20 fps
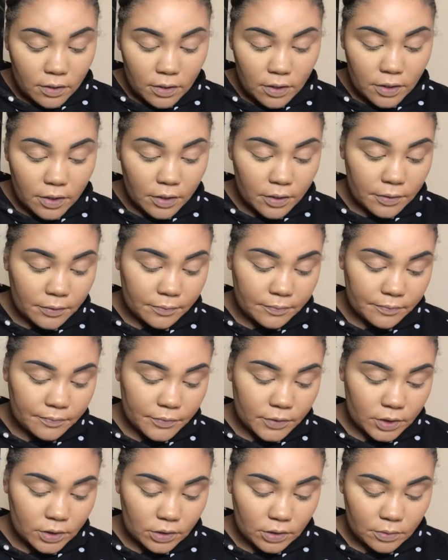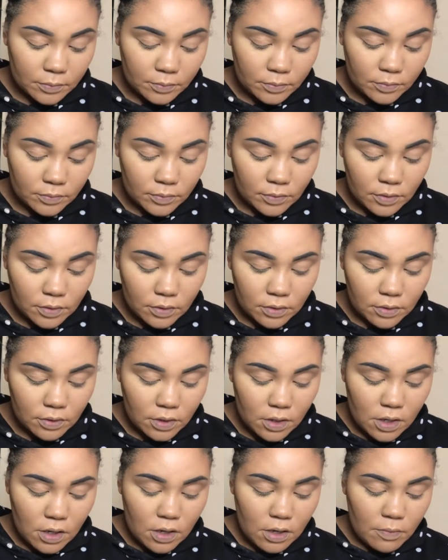You know, just
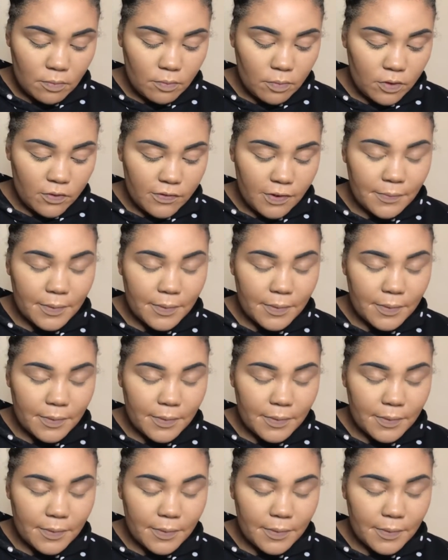move